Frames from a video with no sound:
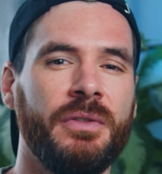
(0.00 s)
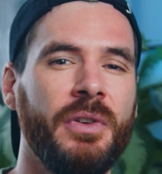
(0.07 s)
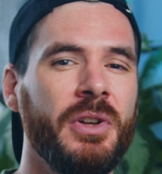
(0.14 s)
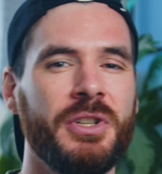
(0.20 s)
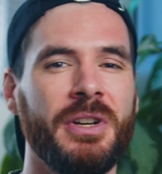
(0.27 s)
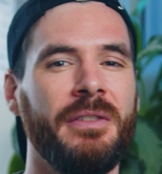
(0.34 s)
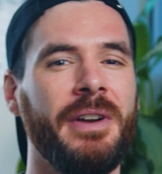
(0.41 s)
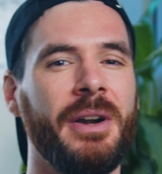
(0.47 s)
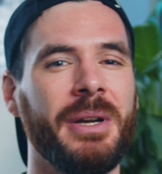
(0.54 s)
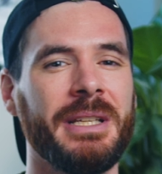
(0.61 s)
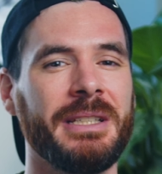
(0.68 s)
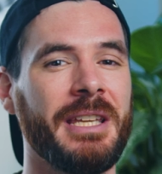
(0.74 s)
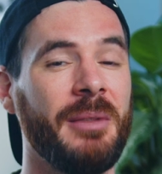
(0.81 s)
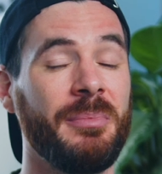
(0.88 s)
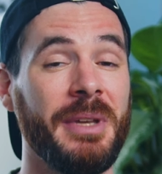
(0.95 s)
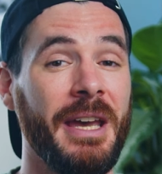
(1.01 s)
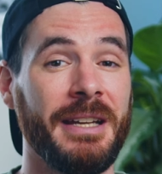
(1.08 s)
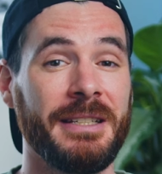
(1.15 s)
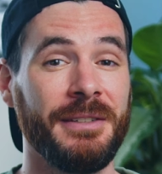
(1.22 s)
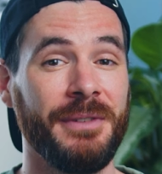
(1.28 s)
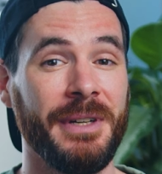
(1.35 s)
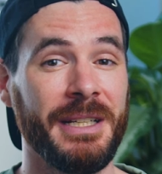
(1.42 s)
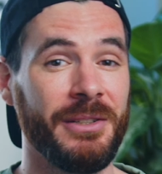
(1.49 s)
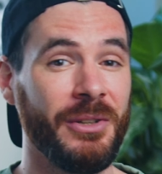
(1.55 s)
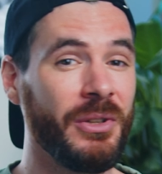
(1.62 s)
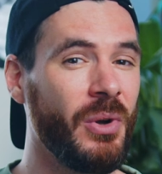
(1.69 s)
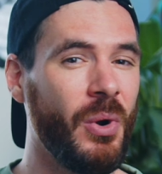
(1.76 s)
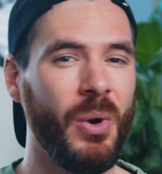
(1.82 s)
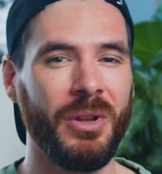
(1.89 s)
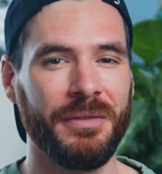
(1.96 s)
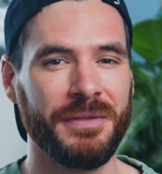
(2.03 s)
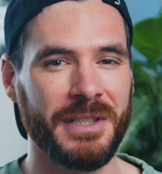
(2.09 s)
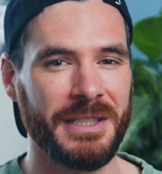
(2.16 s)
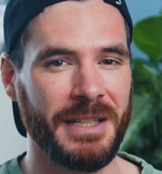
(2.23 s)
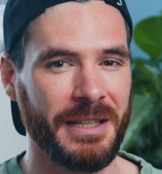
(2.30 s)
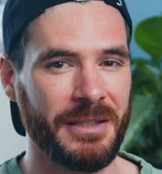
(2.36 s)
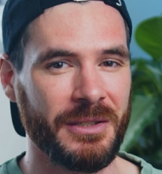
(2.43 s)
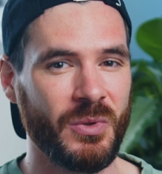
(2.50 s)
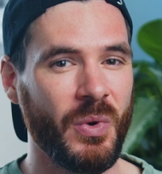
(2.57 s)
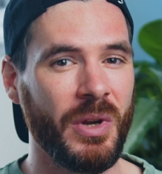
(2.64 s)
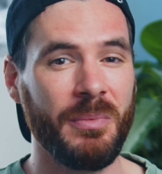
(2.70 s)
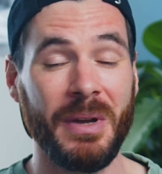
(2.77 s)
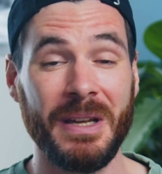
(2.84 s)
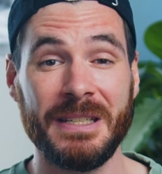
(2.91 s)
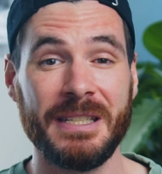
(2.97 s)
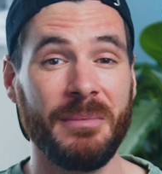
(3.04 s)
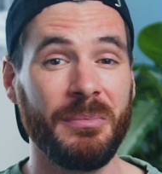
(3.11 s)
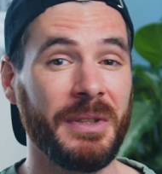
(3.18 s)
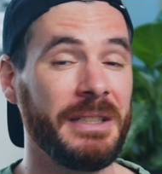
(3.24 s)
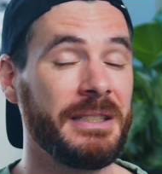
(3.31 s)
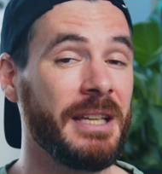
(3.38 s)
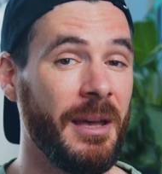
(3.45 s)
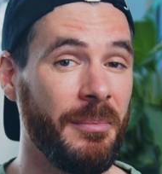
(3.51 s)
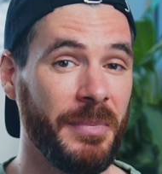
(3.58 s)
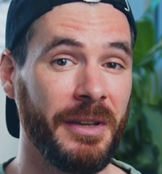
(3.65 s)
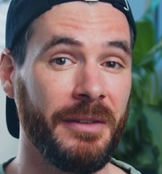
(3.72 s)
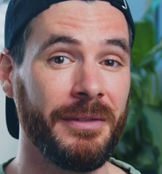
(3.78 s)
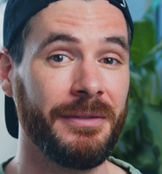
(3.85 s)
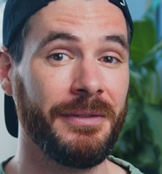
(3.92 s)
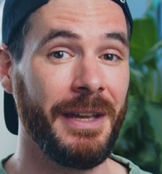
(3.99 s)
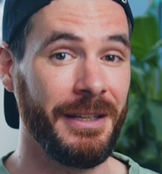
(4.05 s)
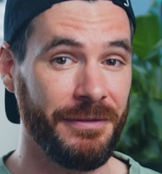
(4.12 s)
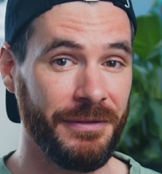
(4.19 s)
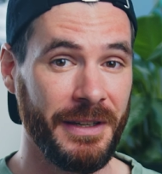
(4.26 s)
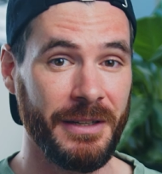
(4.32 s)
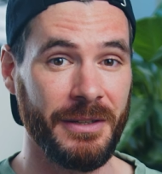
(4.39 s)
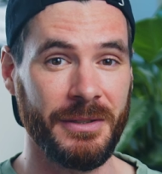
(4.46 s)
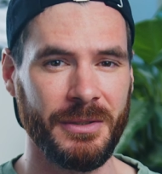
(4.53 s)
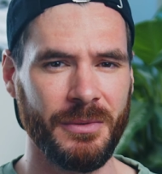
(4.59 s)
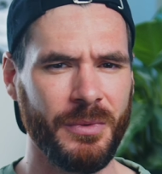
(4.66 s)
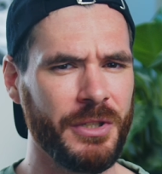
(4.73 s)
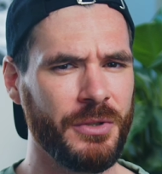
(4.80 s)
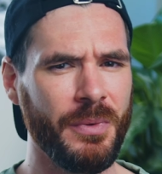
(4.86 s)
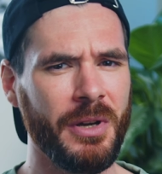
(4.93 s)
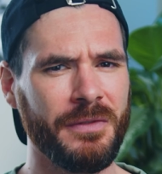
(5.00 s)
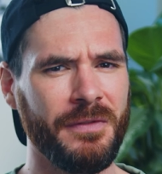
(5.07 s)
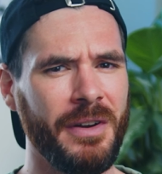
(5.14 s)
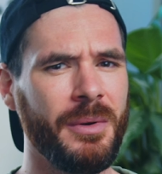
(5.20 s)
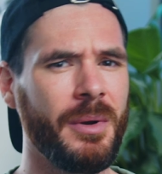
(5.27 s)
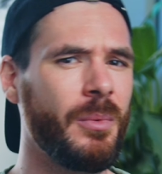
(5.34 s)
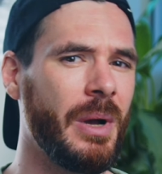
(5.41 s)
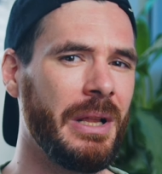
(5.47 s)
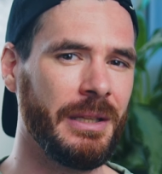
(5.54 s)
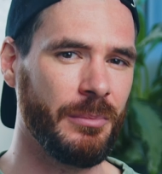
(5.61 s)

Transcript: virtual variant can be activated on the whole of the second screen by simply tapping with 8 fingers, which worked very well in